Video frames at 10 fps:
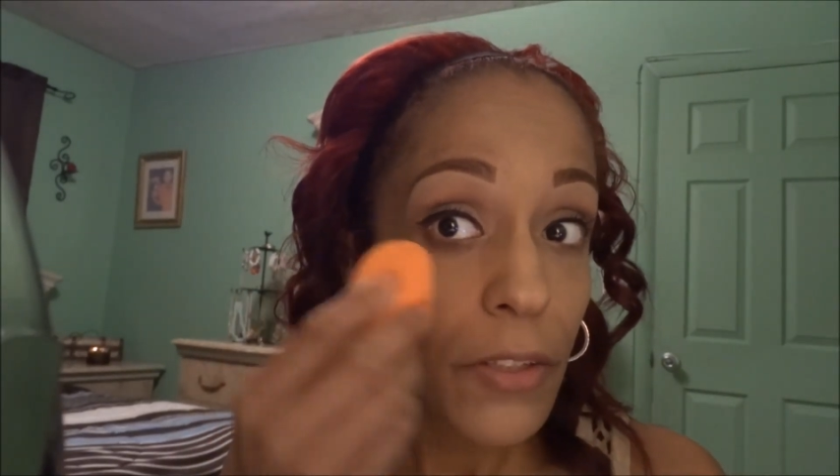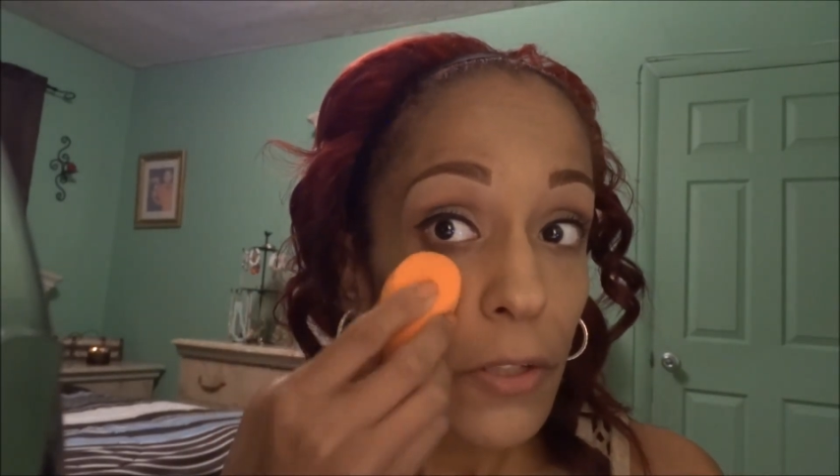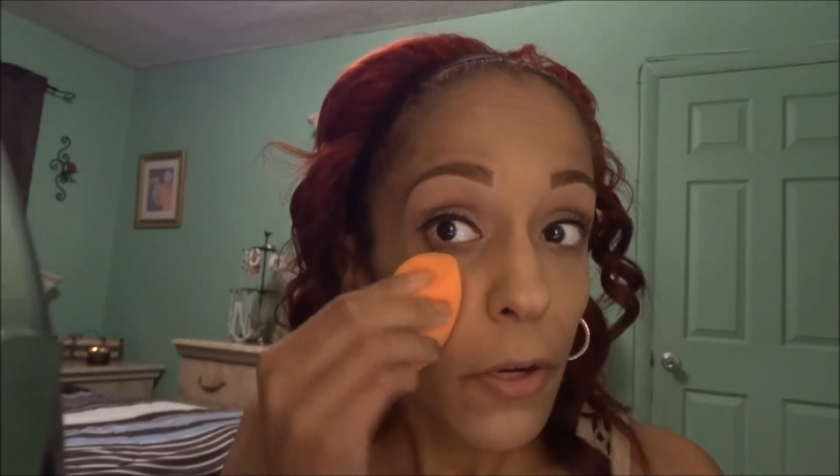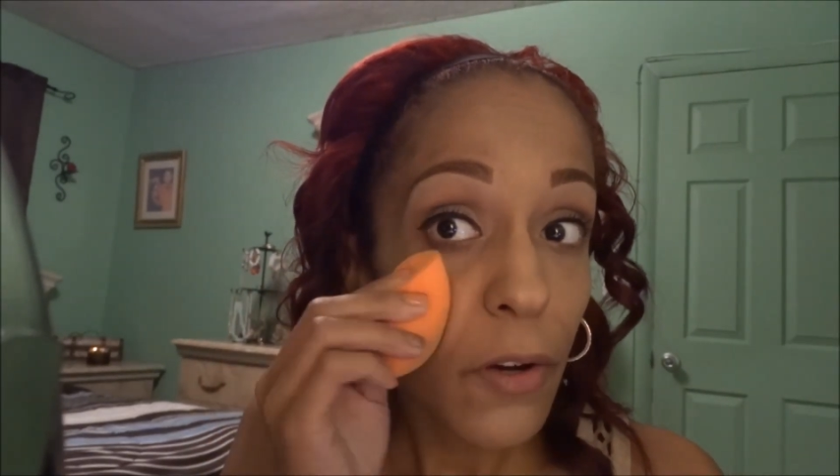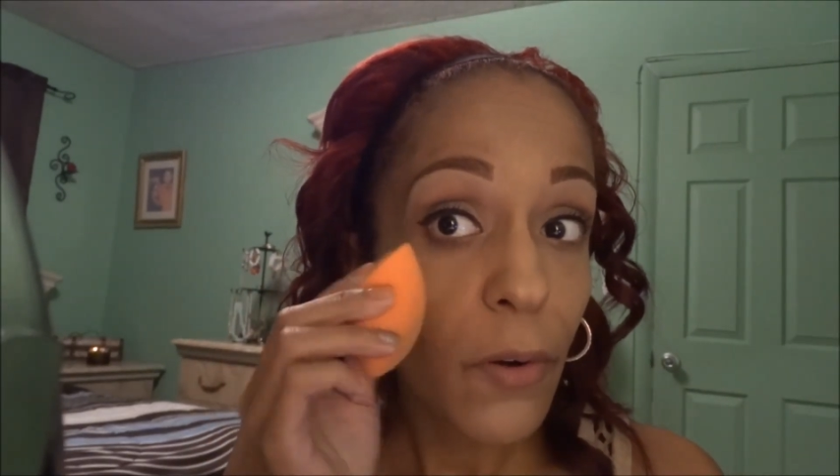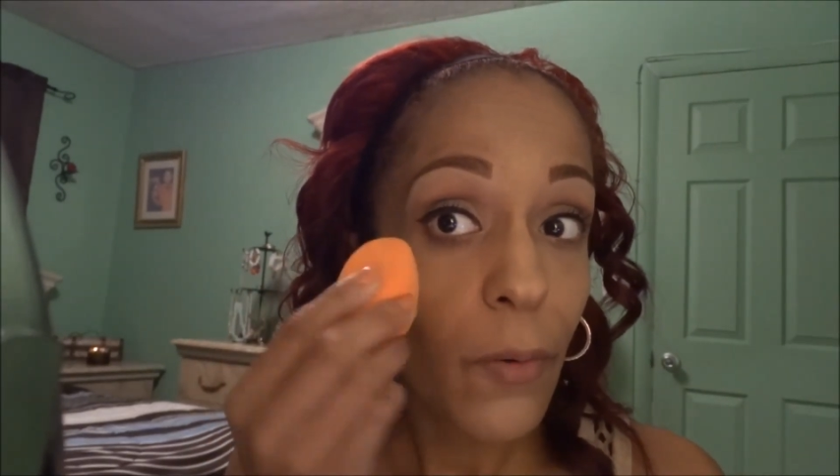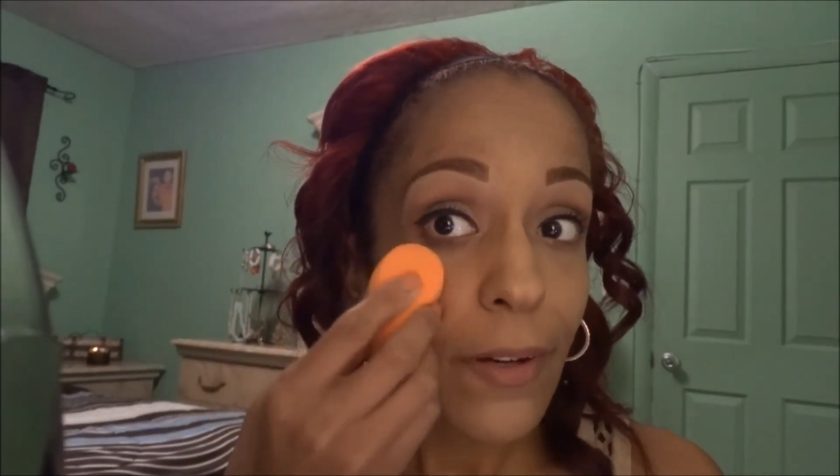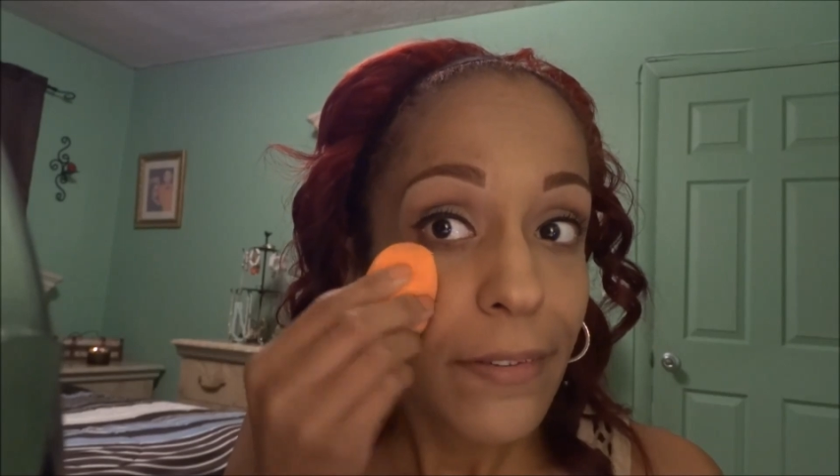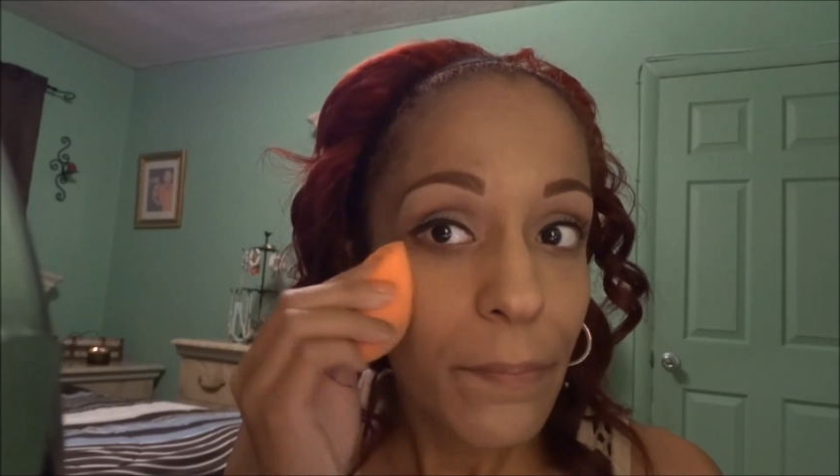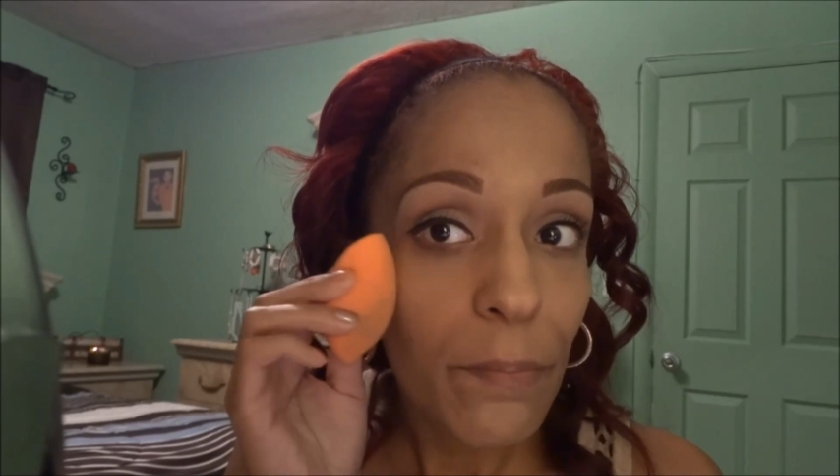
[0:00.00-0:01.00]
you know,
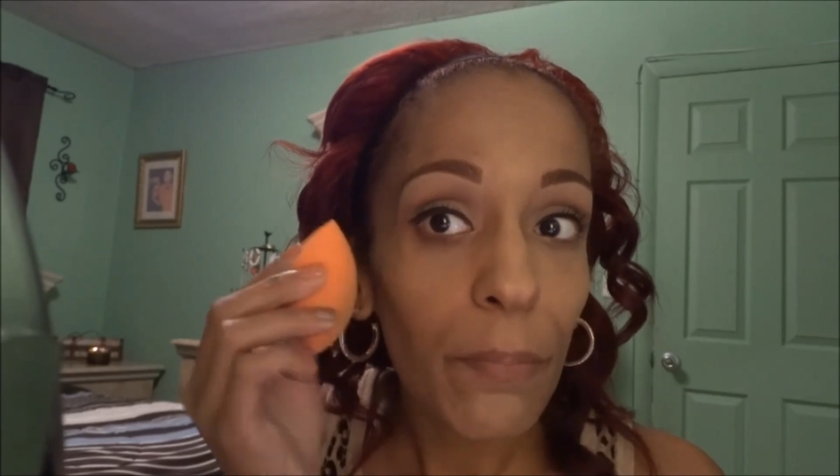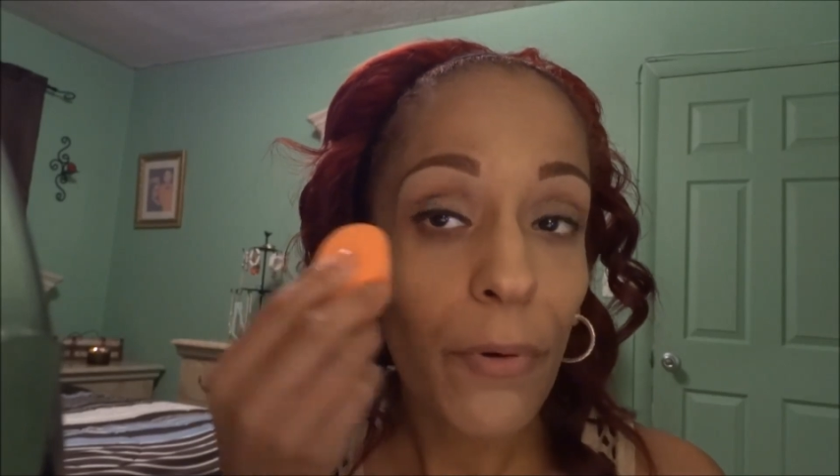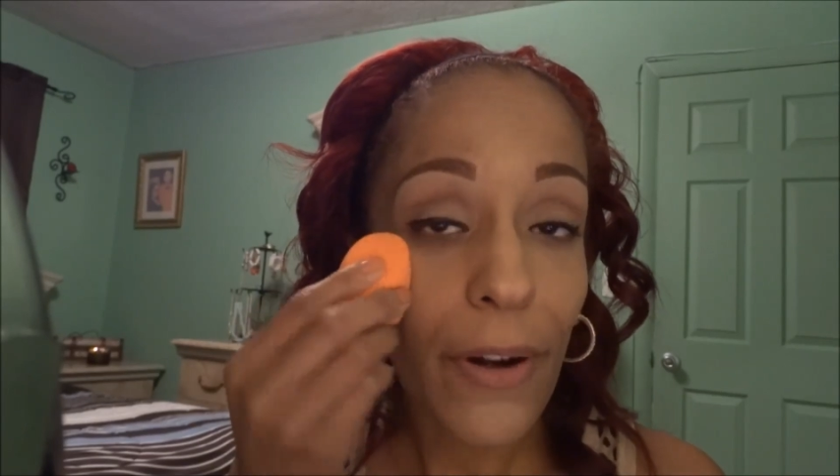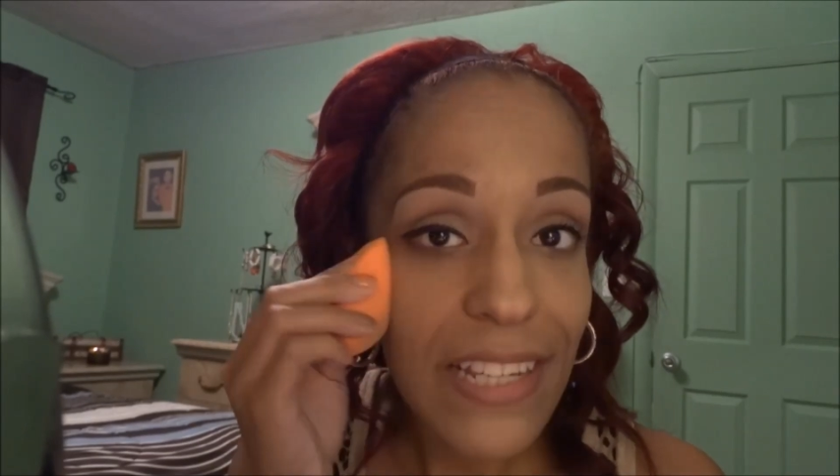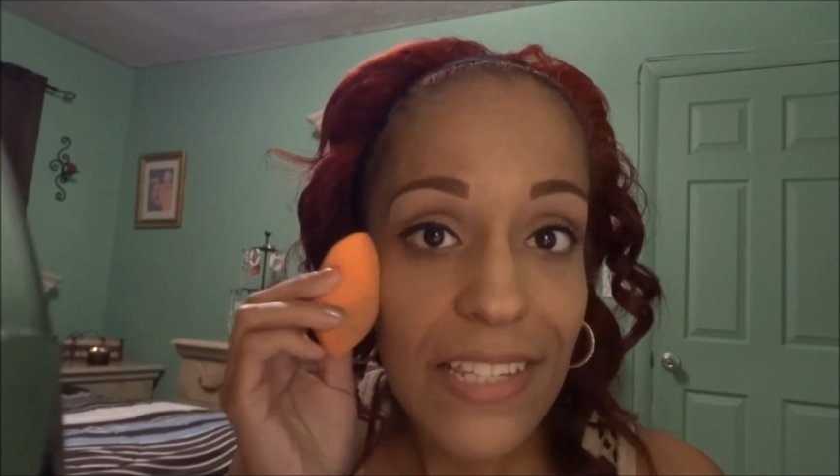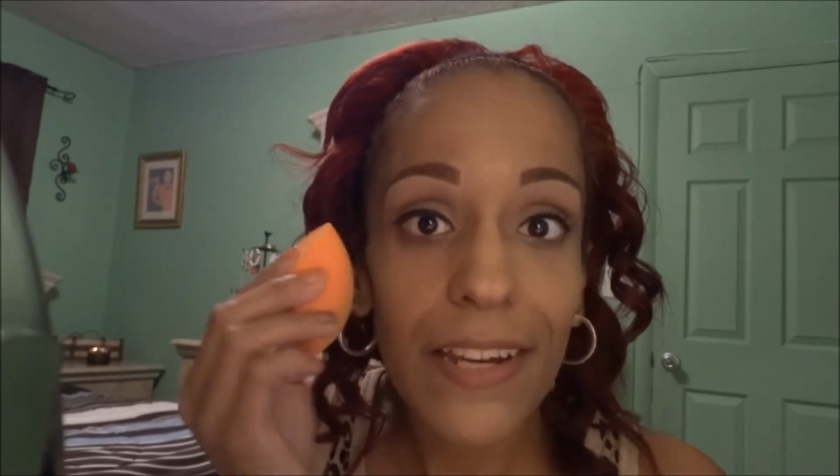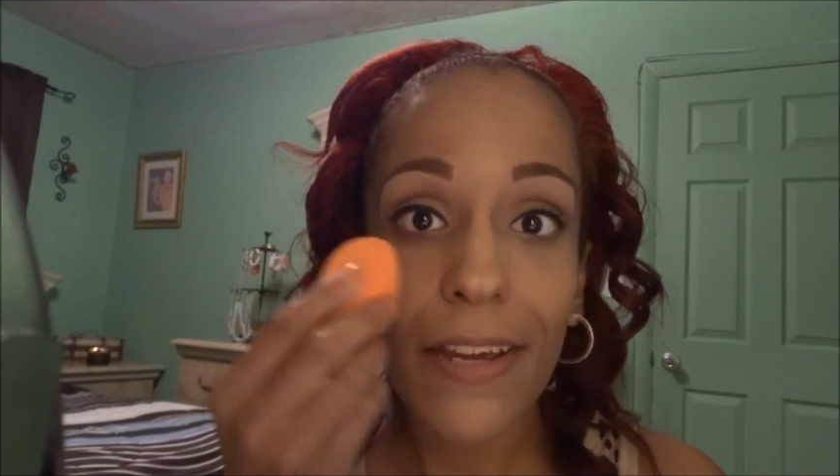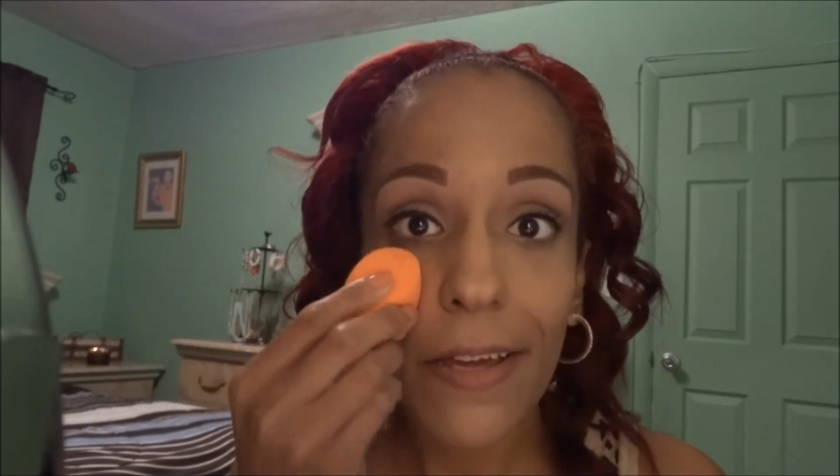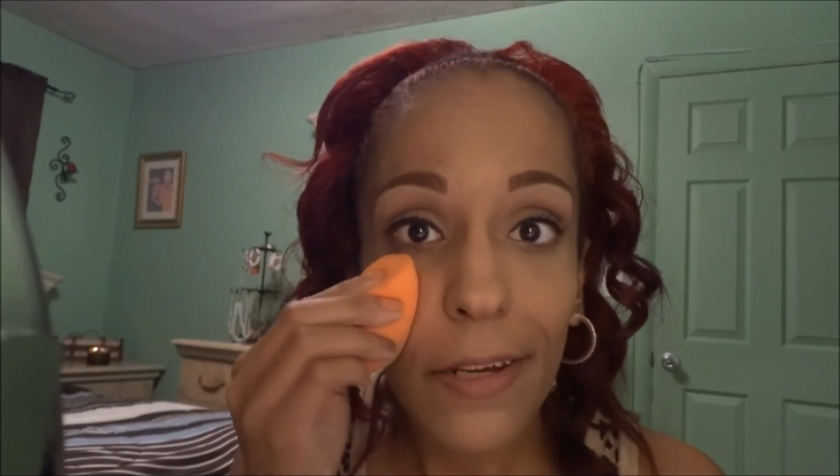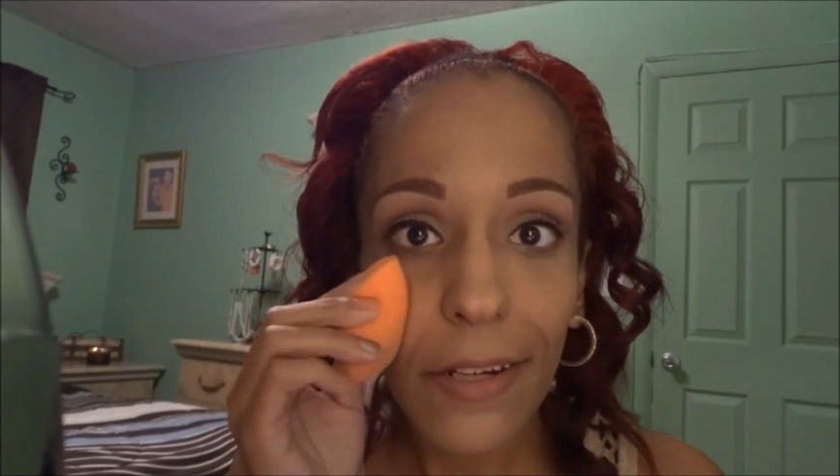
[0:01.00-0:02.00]
press it
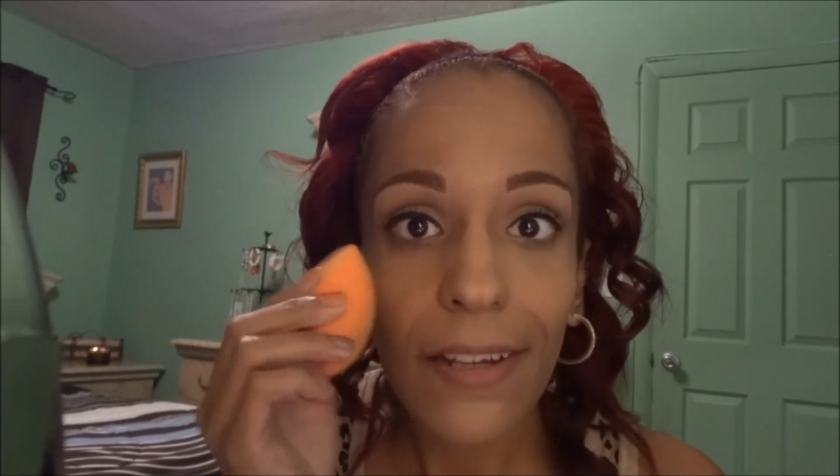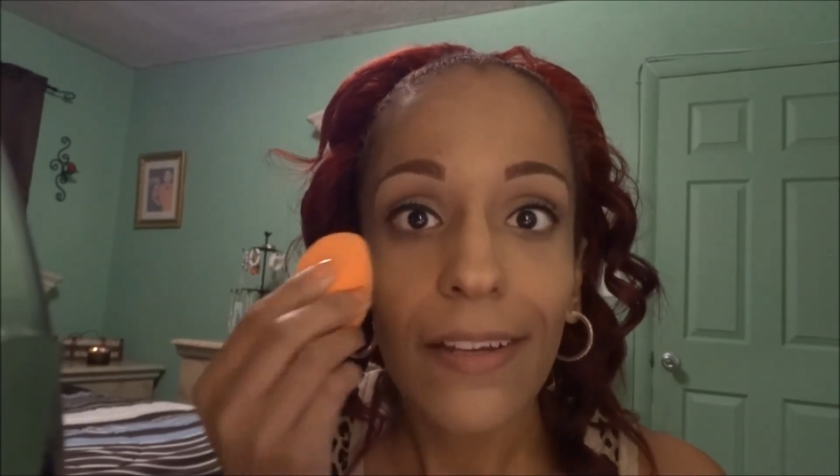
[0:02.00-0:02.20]
in,